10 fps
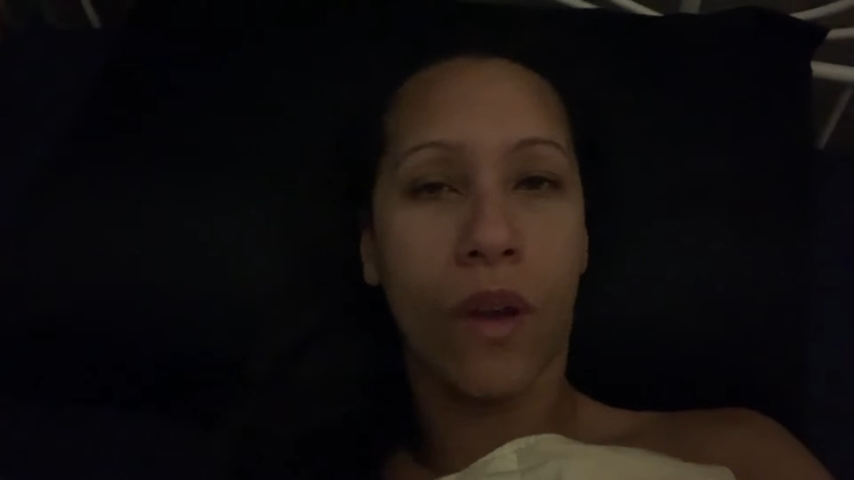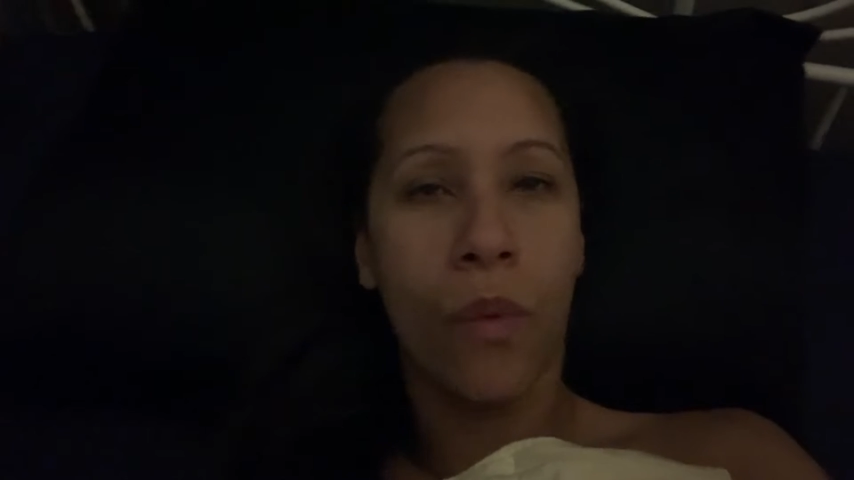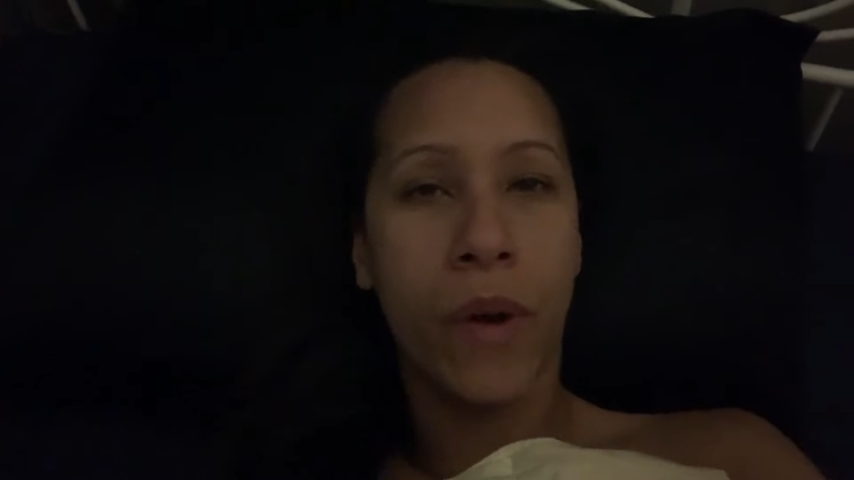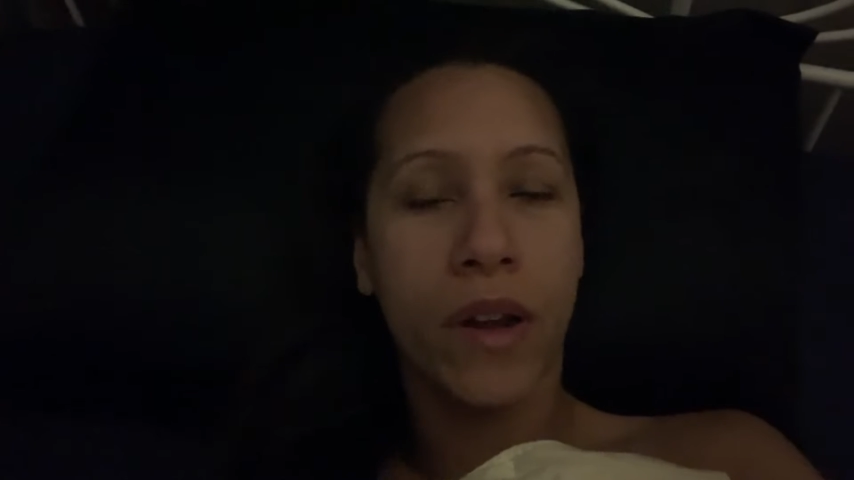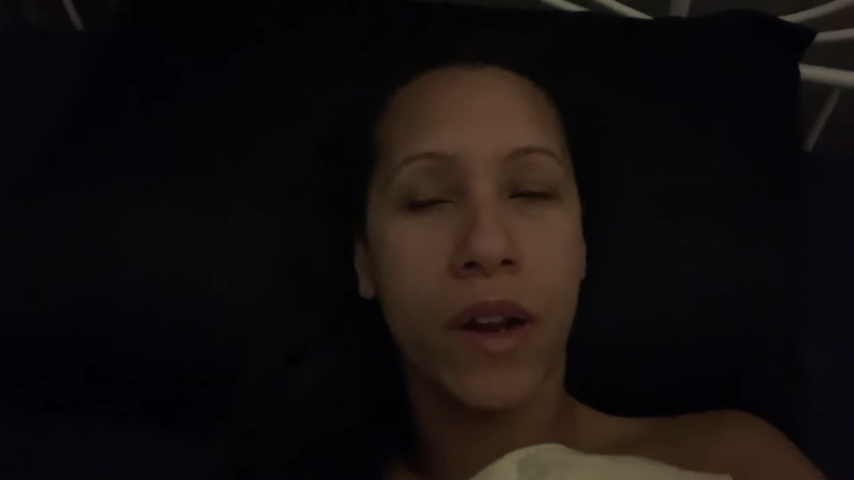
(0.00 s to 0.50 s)

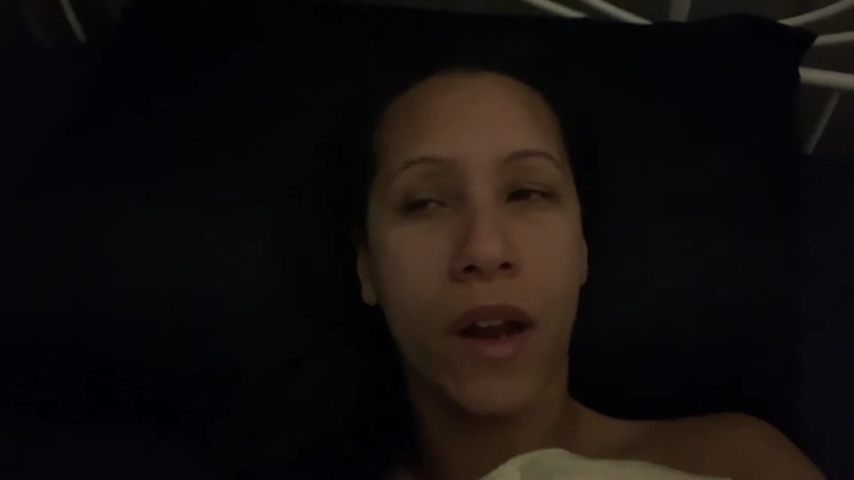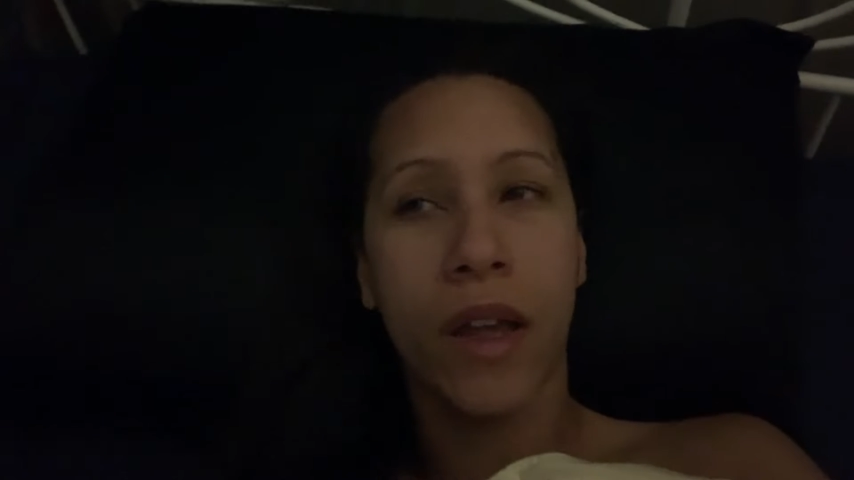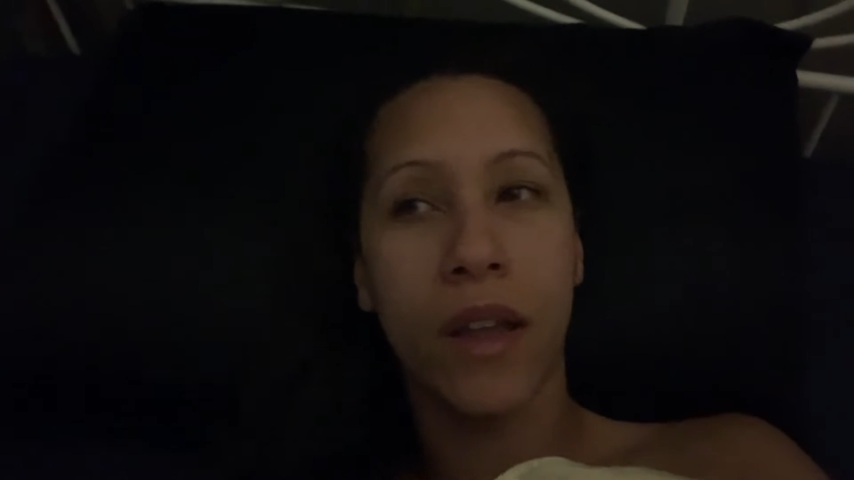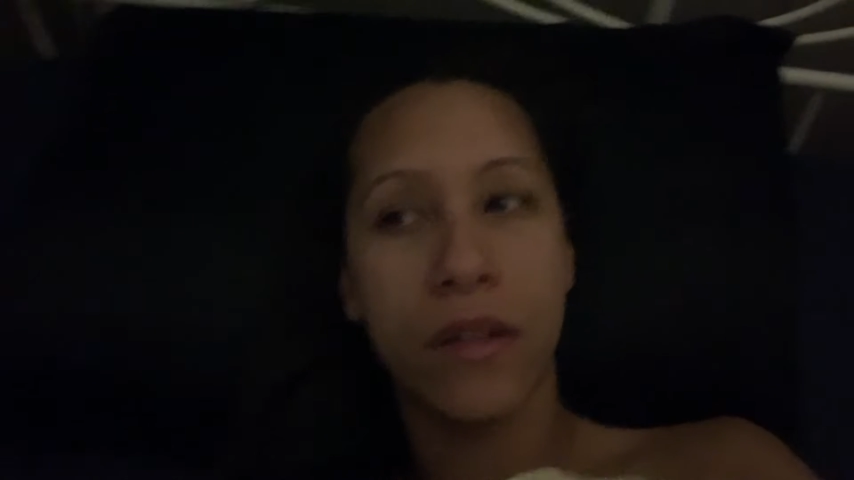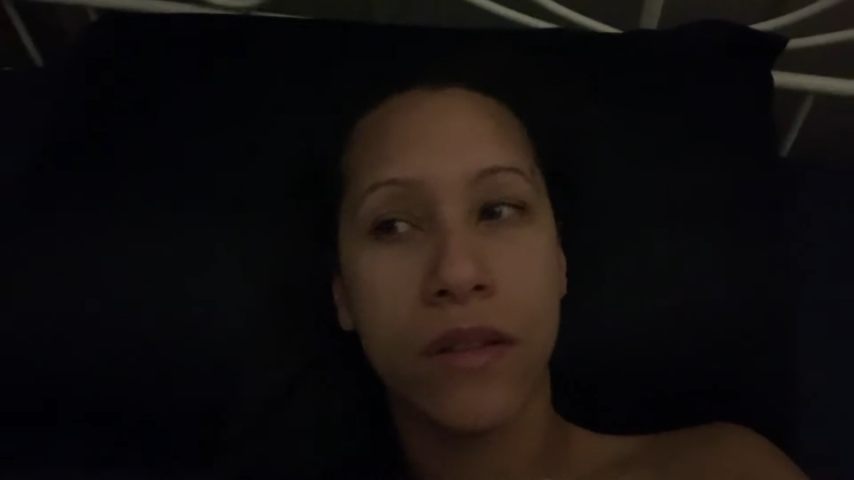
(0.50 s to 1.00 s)
"Where can
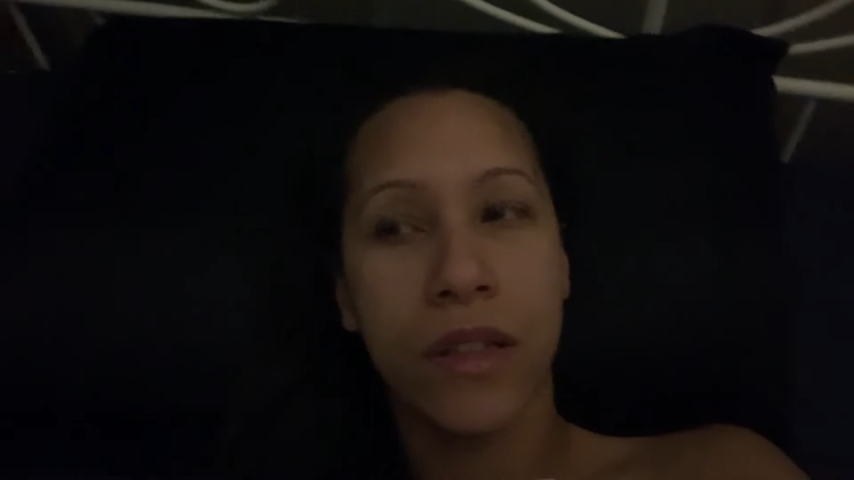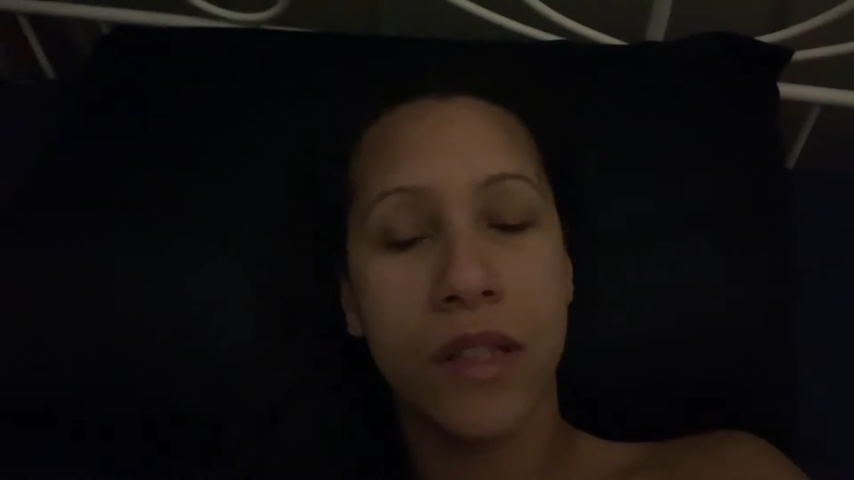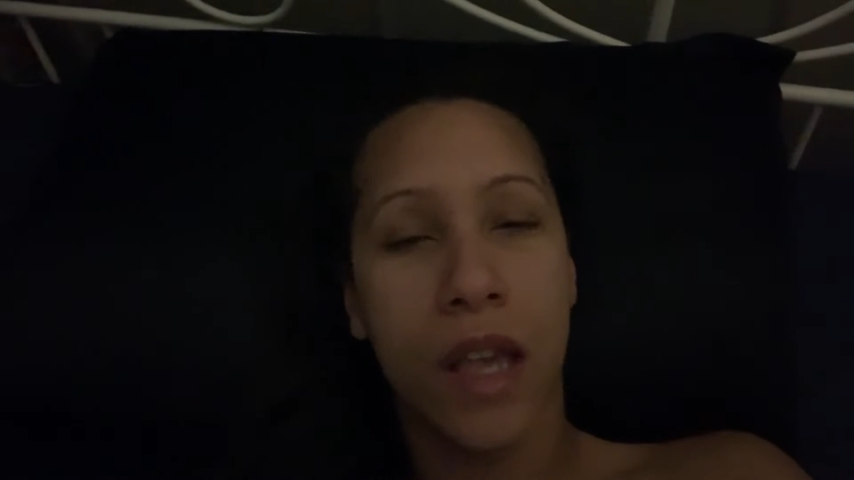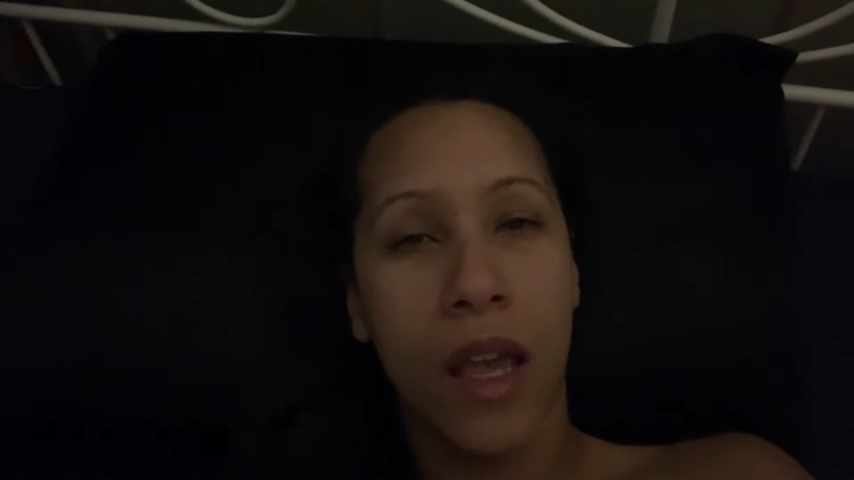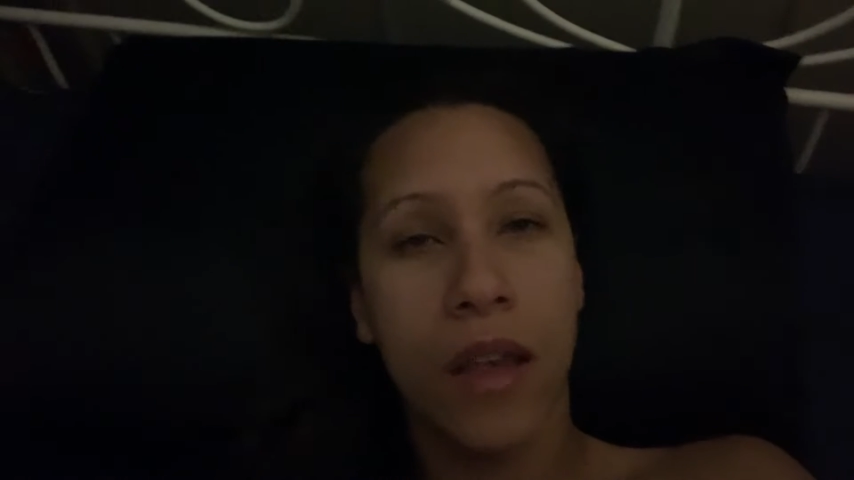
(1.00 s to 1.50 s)
I
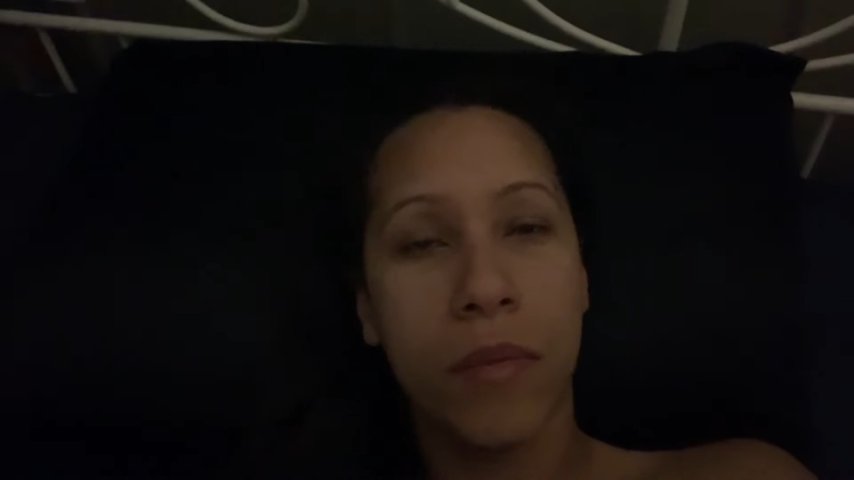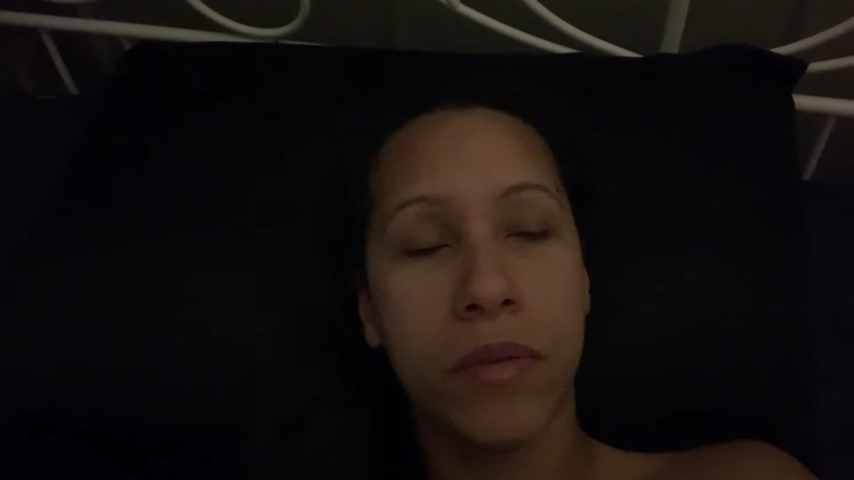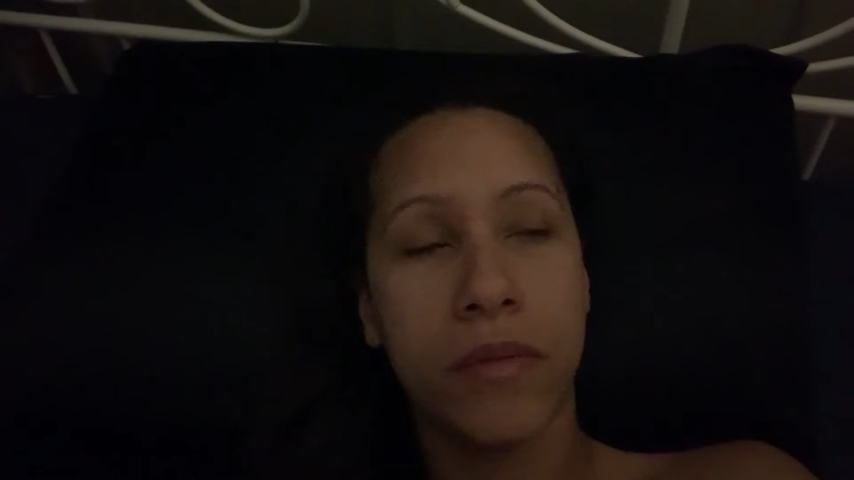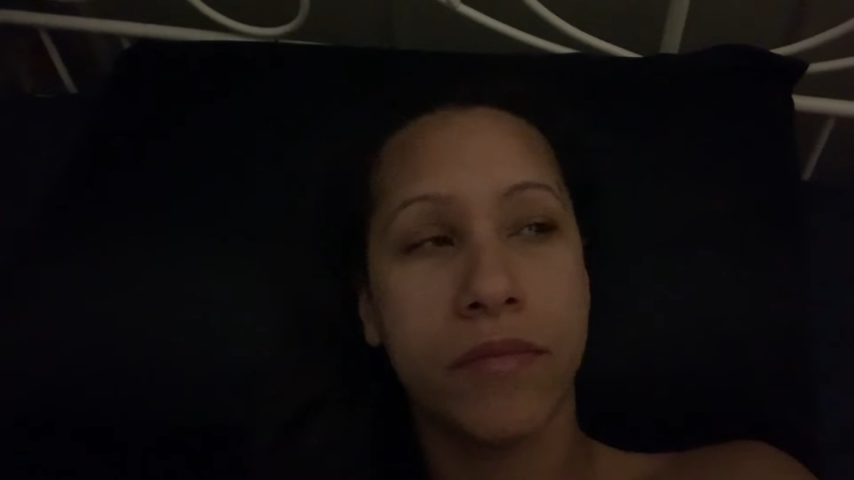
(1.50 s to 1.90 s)
escape?"